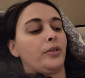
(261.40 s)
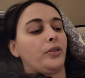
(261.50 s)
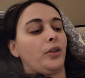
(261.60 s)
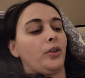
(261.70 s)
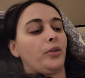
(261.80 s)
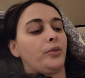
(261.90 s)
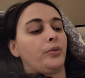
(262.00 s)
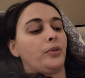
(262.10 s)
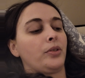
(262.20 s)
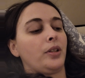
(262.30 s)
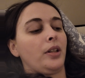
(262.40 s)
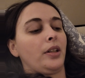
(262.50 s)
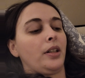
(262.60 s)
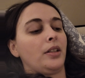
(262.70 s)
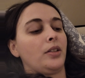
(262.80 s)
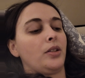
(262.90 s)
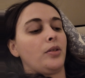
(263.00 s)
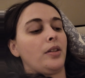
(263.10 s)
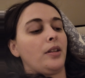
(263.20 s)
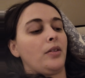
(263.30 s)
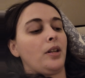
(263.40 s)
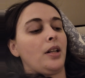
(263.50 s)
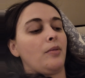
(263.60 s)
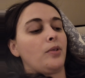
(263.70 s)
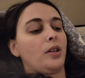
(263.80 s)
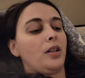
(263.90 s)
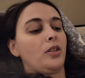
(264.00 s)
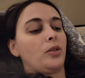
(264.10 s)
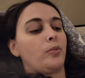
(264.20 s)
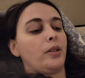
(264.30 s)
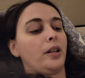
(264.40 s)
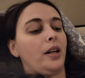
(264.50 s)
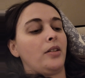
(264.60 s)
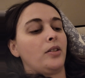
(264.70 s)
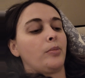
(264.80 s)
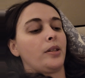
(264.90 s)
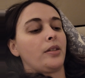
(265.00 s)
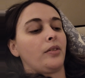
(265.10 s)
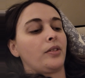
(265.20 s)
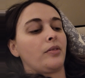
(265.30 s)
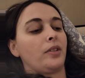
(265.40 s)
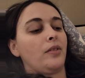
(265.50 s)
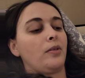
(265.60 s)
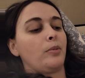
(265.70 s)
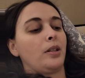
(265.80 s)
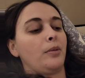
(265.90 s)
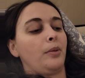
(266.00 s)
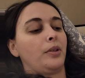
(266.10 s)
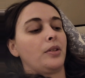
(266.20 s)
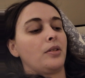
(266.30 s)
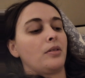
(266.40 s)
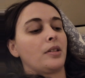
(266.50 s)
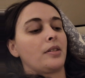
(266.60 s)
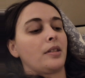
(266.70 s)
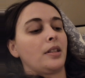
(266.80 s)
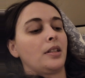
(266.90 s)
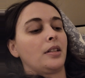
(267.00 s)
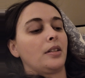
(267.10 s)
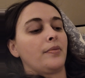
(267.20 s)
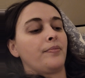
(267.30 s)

So it's not like I didn't do anything right. I'm trying to just be kinder to myself because I've never been able to do this like